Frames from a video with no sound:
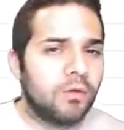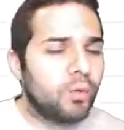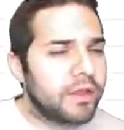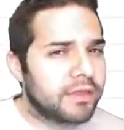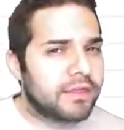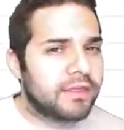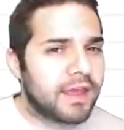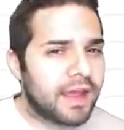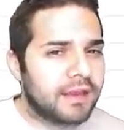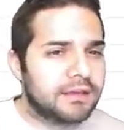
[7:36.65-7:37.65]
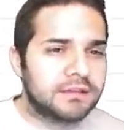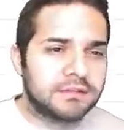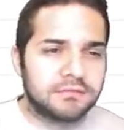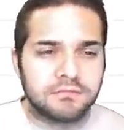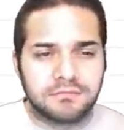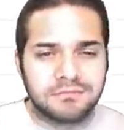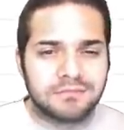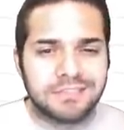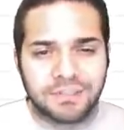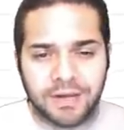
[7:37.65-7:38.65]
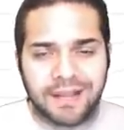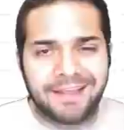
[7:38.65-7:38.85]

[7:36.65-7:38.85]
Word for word: With that, it's okay.